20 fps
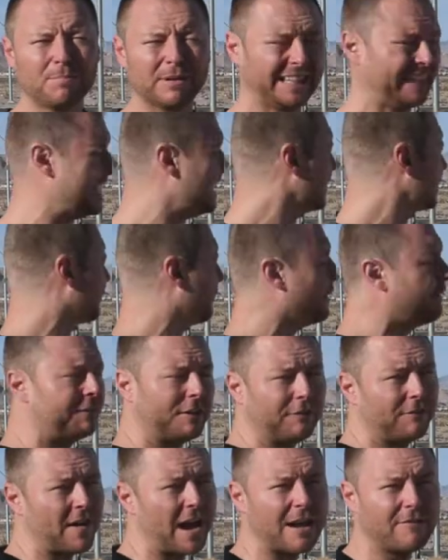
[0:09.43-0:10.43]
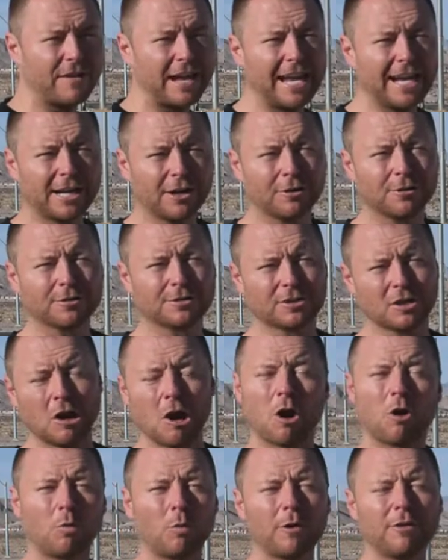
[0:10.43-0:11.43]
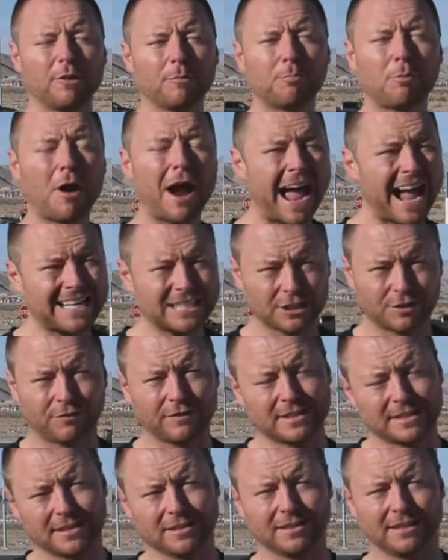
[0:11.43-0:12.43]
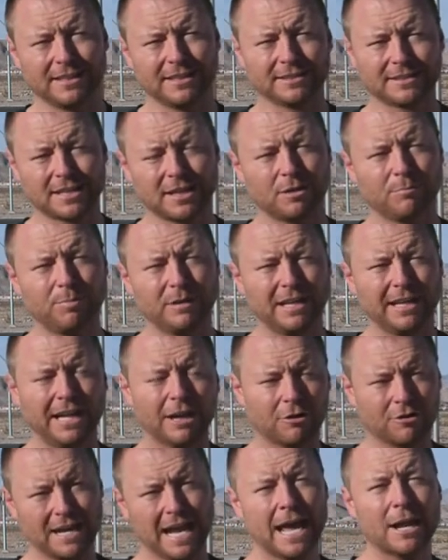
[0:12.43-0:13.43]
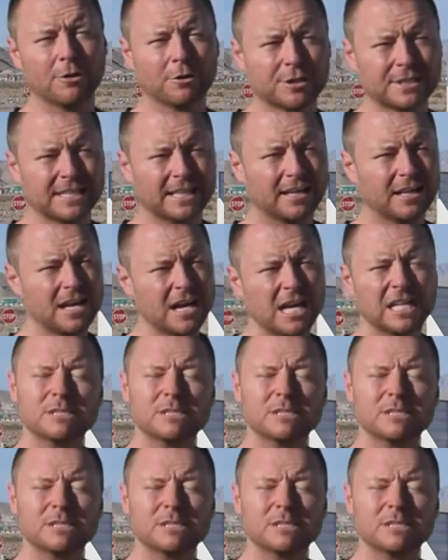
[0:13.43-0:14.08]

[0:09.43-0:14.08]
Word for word: but these fifty-five acres are where the practice facility is going to be here in Henderson.